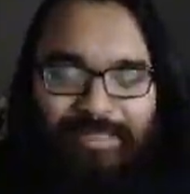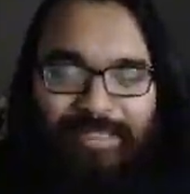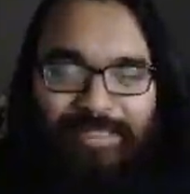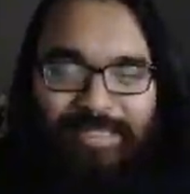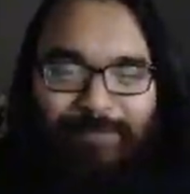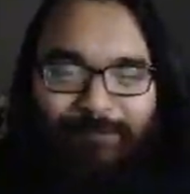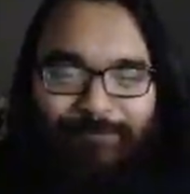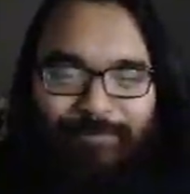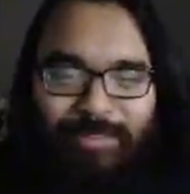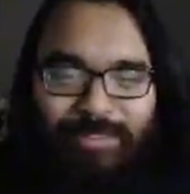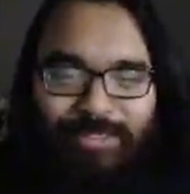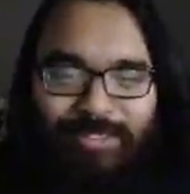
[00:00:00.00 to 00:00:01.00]
This game
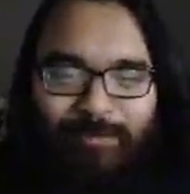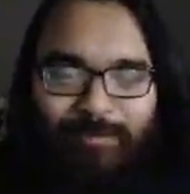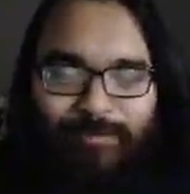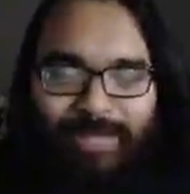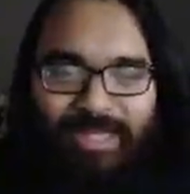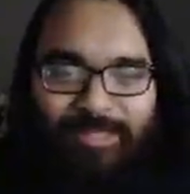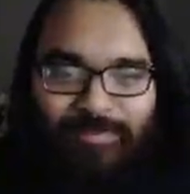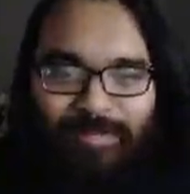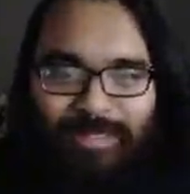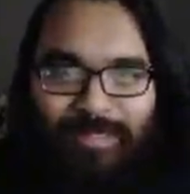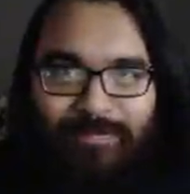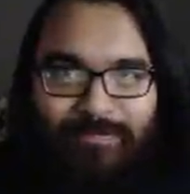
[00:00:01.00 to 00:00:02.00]
really just reminds
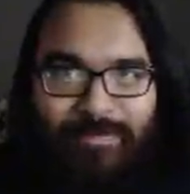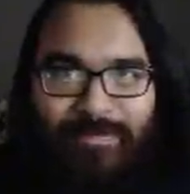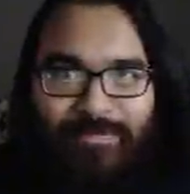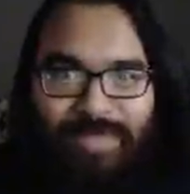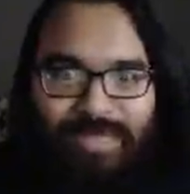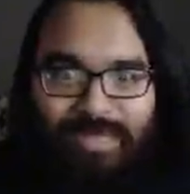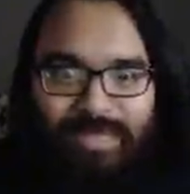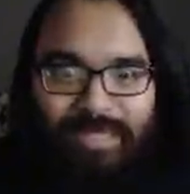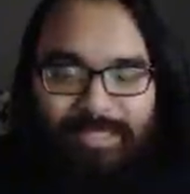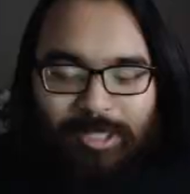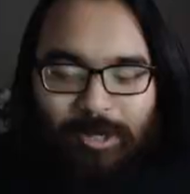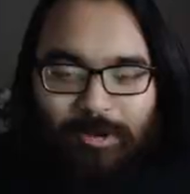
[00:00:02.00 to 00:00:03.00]
me that it
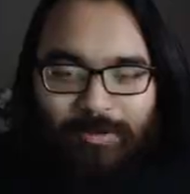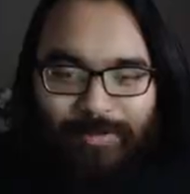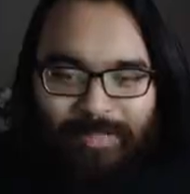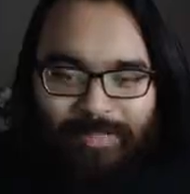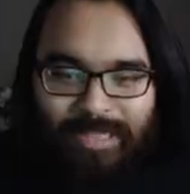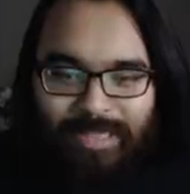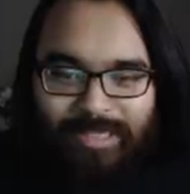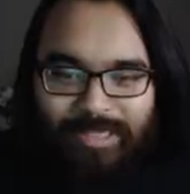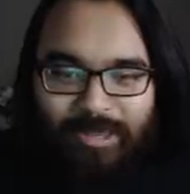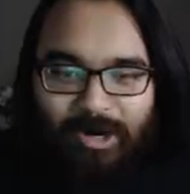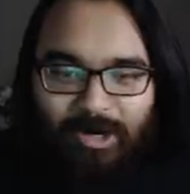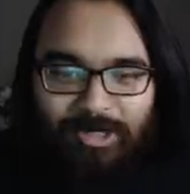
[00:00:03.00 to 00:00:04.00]
hits home. Like
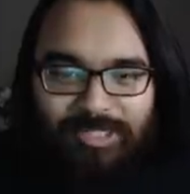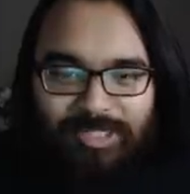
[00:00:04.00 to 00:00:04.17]
the art